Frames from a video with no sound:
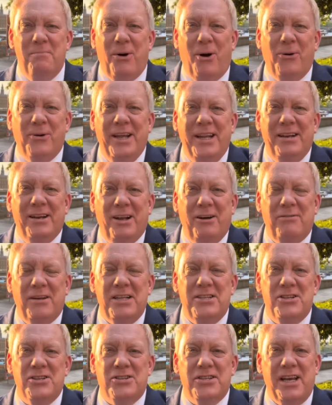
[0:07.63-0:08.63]
Morning,
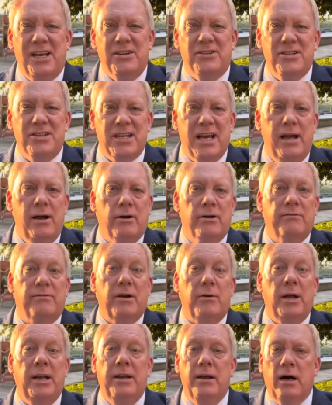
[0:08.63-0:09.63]
lovely to see you today on a
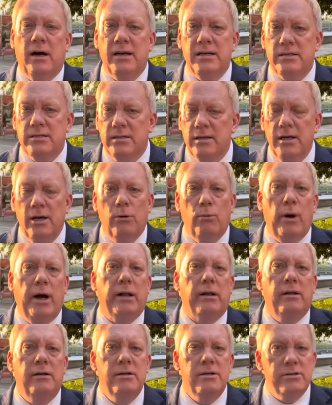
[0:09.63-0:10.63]
very nice,
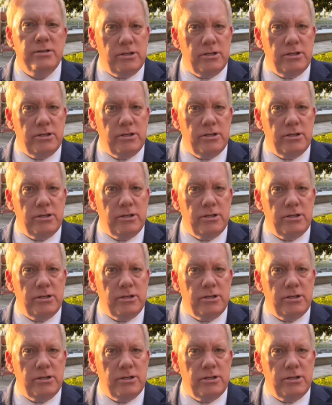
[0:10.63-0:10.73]
well,